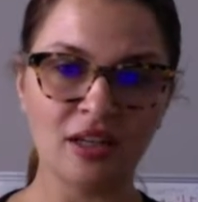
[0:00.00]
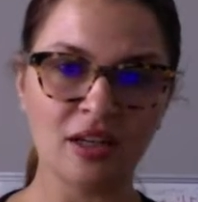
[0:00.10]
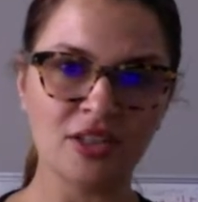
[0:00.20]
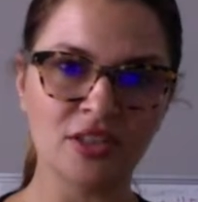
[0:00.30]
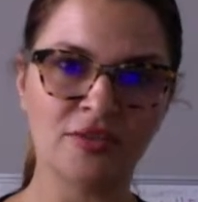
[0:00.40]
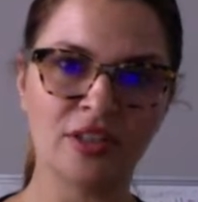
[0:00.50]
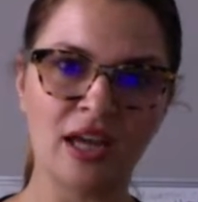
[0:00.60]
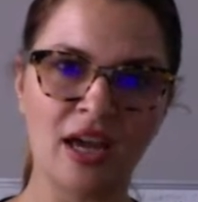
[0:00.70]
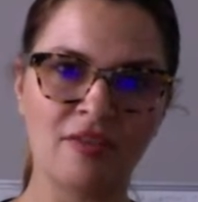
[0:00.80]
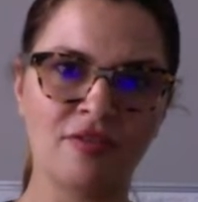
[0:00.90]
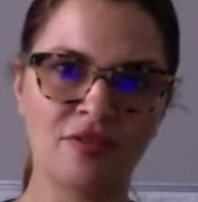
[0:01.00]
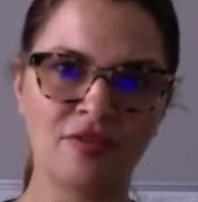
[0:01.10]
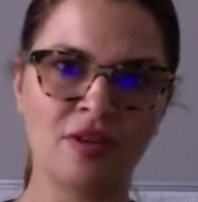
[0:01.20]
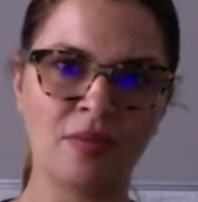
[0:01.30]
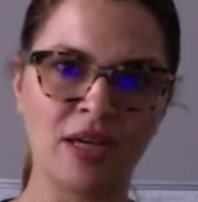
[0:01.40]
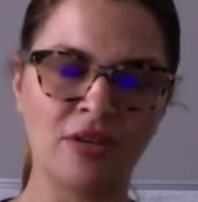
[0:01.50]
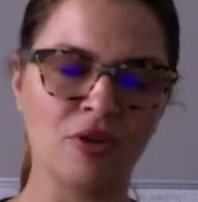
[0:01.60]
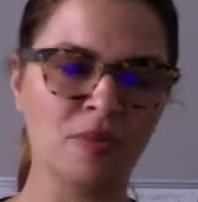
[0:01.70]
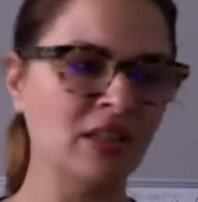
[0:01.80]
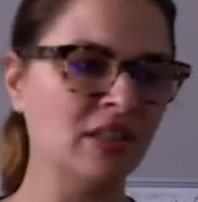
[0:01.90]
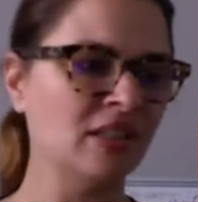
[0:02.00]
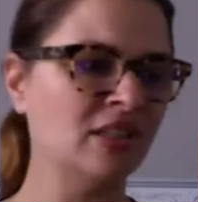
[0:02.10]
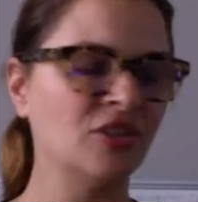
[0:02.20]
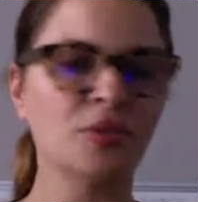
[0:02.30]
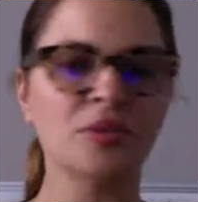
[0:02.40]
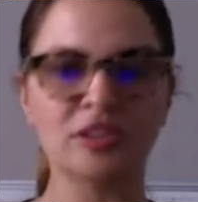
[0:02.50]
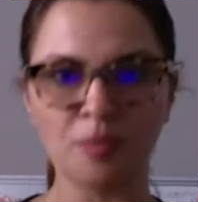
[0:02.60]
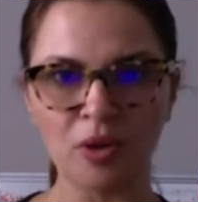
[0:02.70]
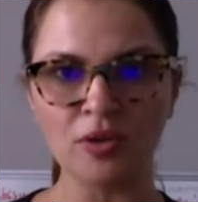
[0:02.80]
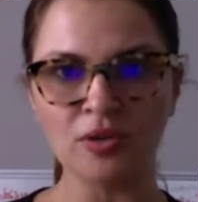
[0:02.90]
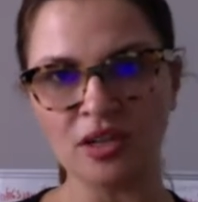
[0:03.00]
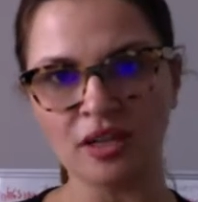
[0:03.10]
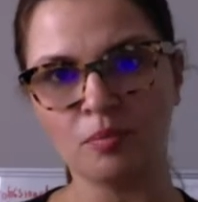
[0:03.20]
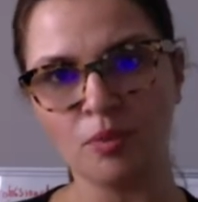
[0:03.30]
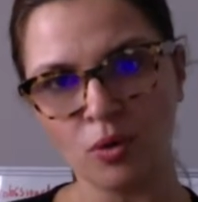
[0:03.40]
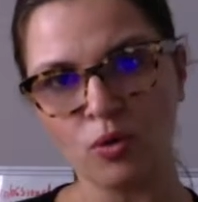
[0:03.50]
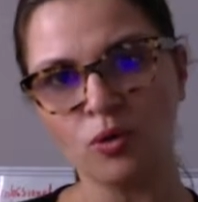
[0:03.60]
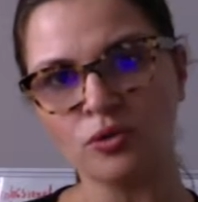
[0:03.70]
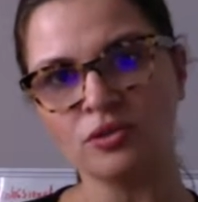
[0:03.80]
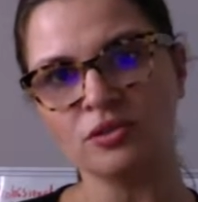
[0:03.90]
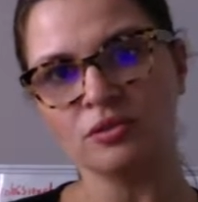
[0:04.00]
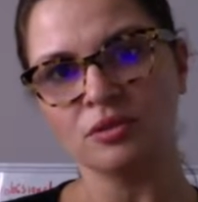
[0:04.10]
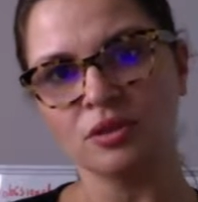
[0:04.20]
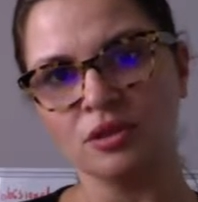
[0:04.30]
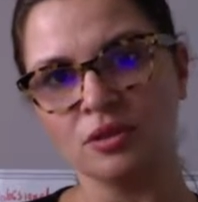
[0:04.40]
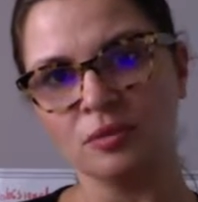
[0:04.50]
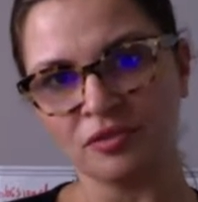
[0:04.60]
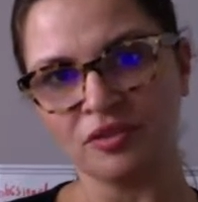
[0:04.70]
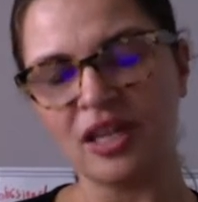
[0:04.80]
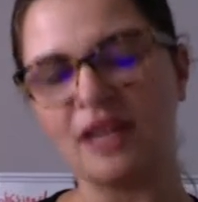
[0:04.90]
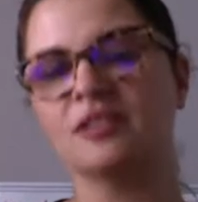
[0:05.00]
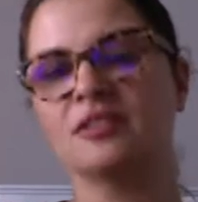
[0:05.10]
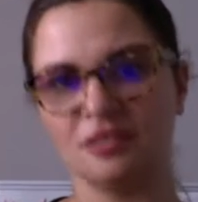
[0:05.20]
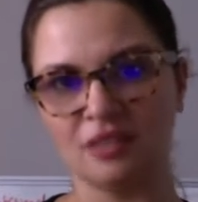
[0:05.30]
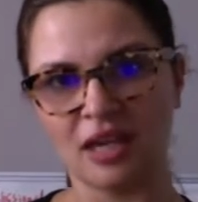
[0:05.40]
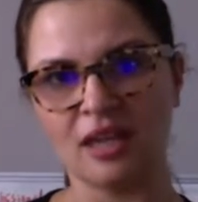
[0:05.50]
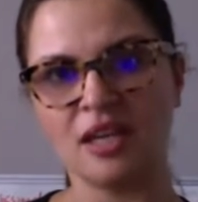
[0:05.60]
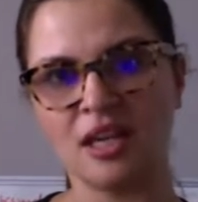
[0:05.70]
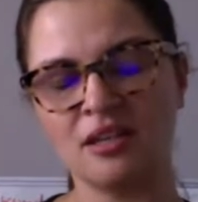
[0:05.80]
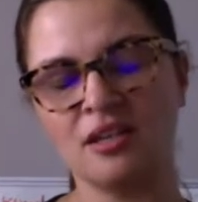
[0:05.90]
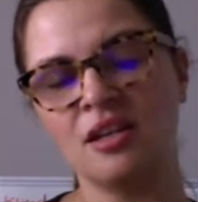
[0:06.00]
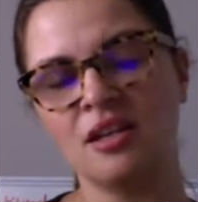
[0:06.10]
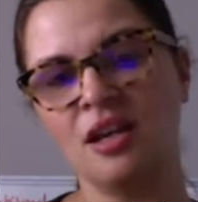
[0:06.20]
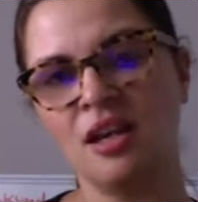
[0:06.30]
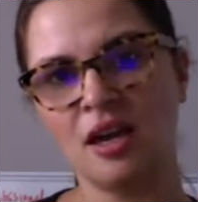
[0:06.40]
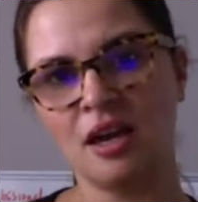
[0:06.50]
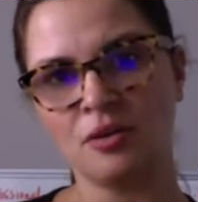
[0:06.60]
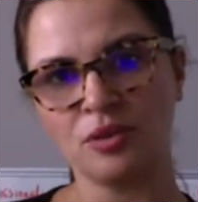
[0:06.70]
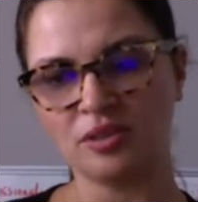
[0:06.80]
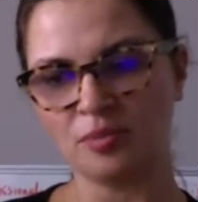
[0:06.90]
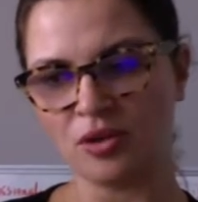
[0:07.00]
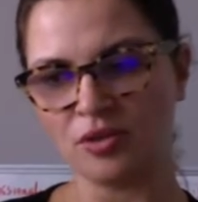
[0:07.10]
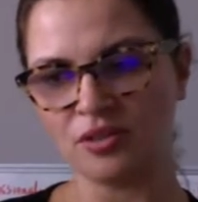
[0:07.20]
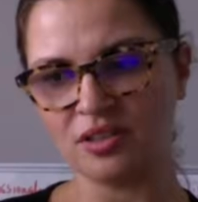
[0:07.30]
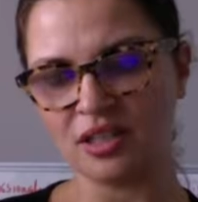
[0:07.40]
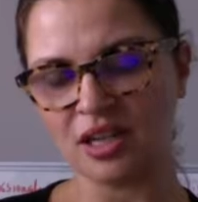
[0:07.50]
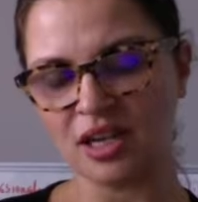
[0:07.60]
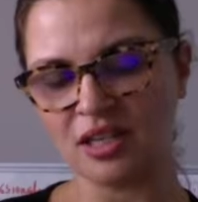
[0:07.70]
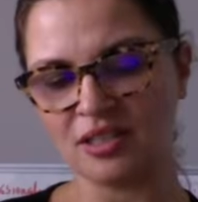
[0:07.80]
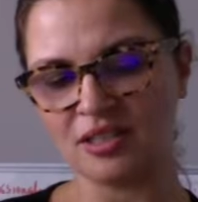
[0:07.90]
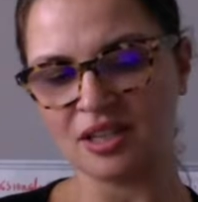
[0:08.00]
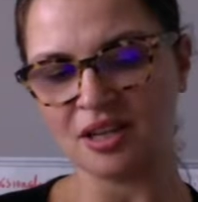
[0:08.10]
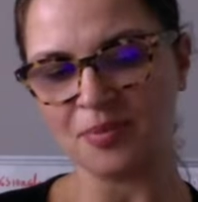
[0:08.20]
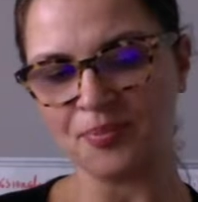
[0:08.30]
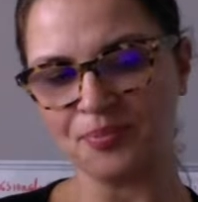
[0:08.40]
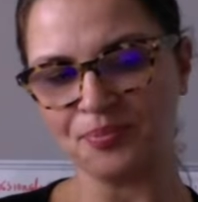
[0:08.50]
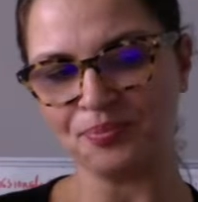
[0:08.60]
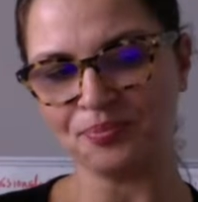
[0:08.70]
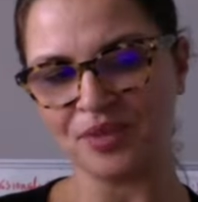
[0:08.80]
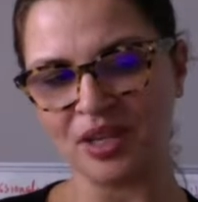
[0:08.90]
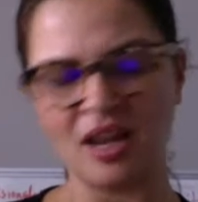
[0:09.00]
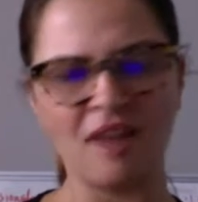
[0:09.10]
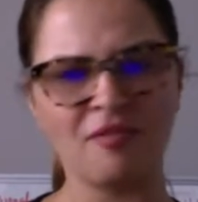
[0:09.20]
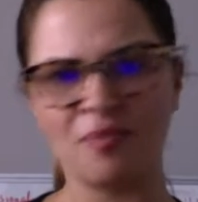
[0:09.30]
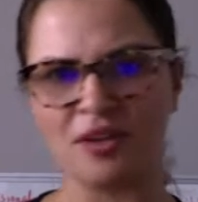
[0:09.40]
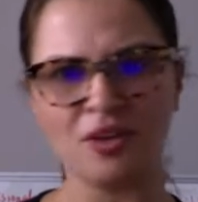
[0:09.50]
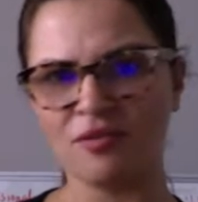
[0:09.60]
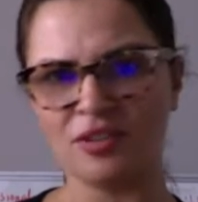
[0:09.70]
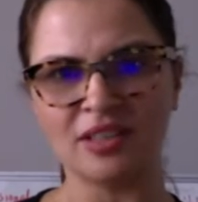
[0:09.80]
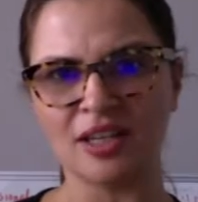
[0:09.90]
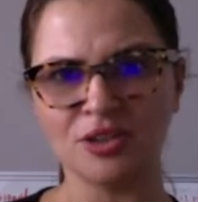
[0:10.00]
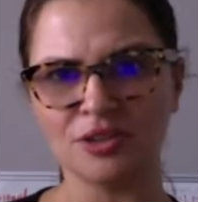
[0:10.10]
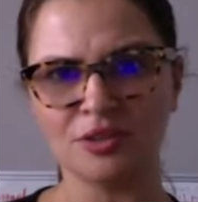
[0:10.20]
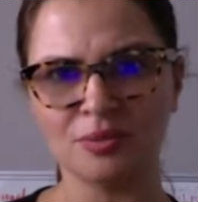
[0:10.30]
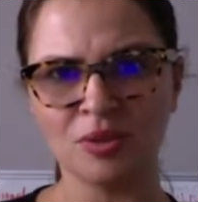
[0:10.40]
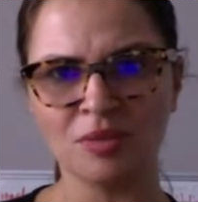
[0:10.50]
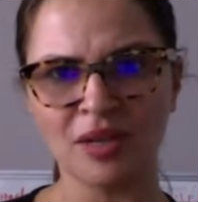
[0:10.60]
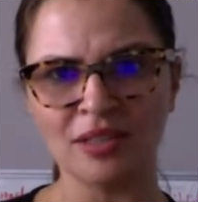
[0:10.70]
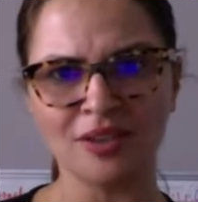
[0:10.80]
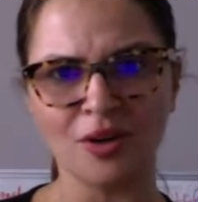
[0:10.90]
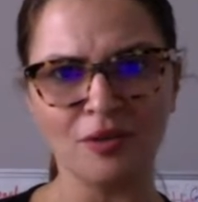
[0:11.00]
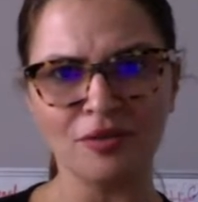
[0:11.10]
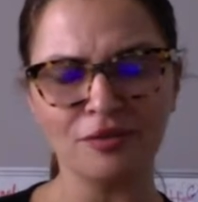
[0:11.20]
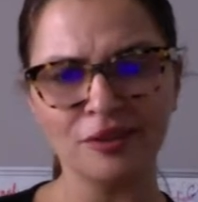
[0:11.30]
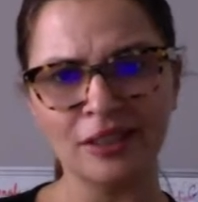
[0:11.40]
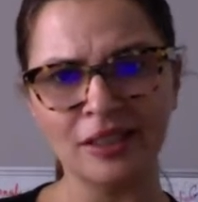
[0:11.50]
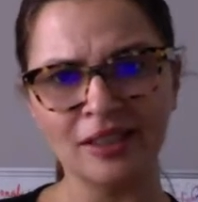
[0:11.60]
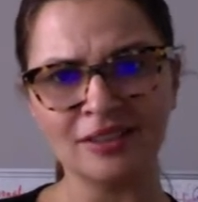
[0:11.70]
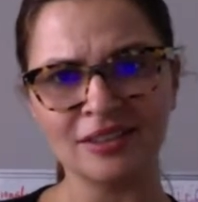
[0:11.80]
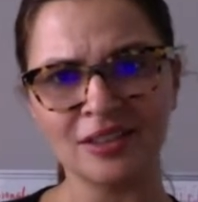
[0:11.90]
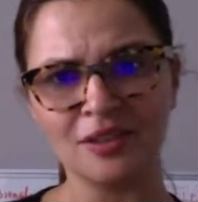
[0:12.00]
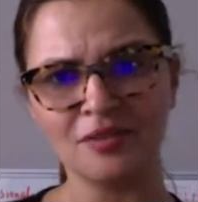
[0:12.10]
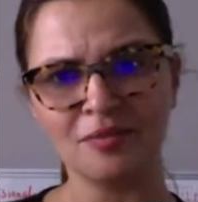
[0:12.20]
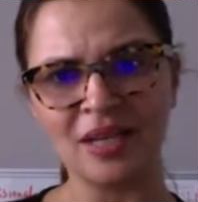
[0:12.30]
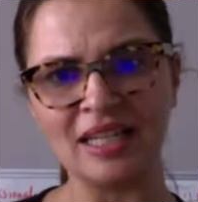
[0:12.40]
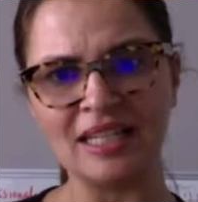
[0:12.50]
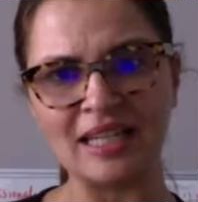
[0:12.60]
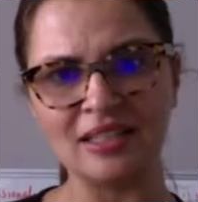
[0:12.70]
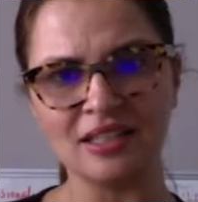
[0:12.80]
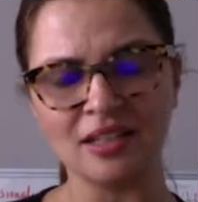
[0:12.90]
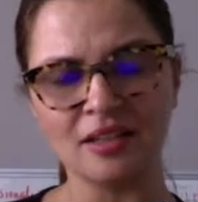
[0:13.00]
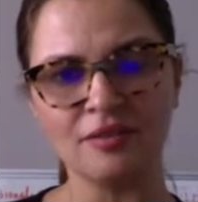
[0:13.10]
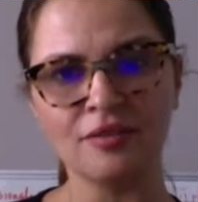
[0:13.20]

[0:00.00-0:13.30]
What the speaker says: And I just feel I have a better ability to respond. I can pause, reflect, and respond, and have better conversations with myself instead of negative.